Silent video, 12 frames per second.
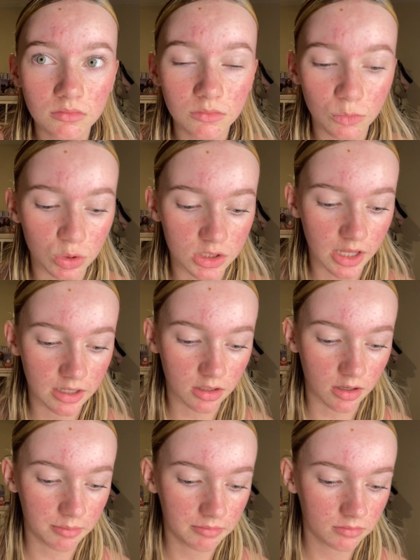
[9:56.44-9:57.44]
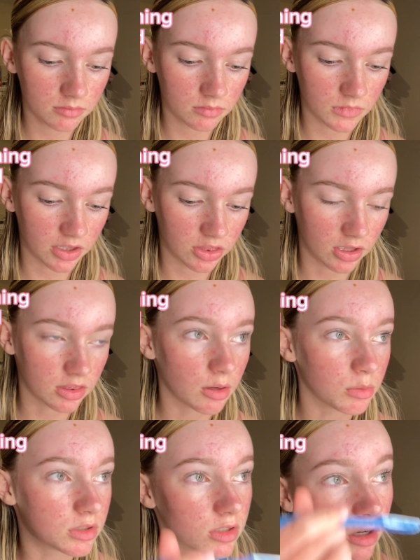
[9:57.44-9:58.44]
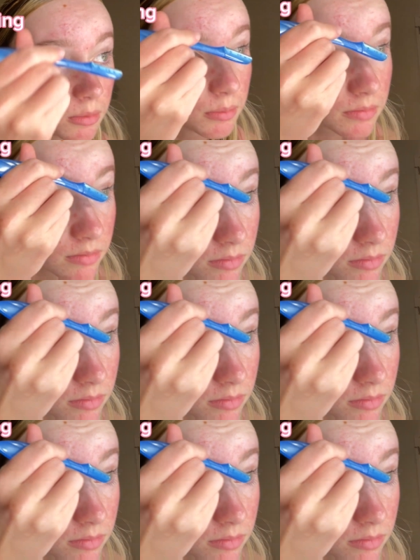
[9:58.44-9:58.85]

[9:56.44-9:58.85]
Was that dumb? I think that was dumb.